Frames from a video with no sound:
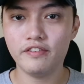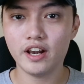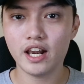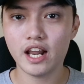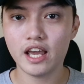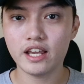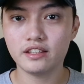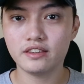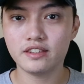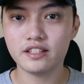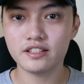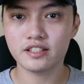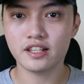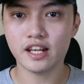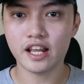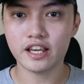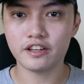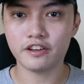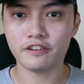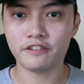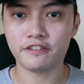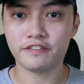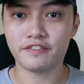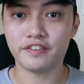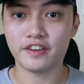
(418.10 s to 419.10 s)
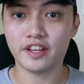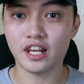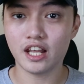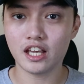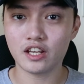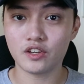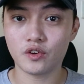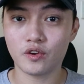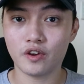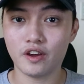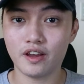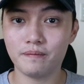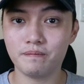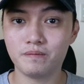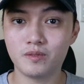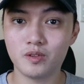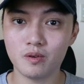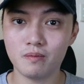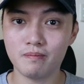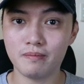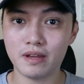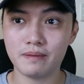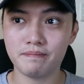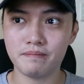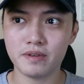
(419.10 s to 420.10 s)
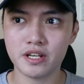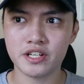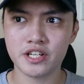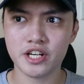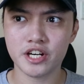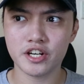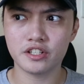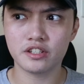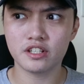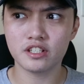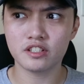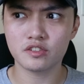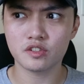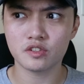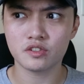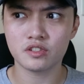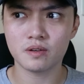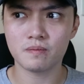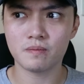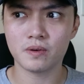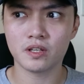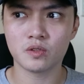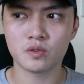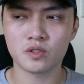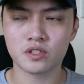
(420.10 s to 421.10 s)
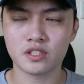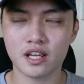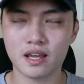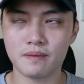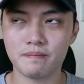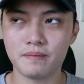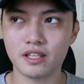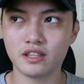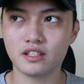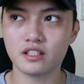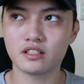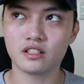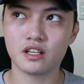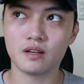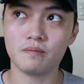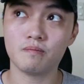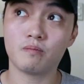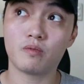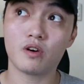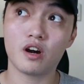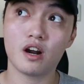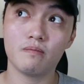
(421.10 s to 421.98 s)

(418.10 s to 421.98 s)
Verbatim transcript: Leave a like, dislike if you feel like you have to, maybe share this to someone who's having the same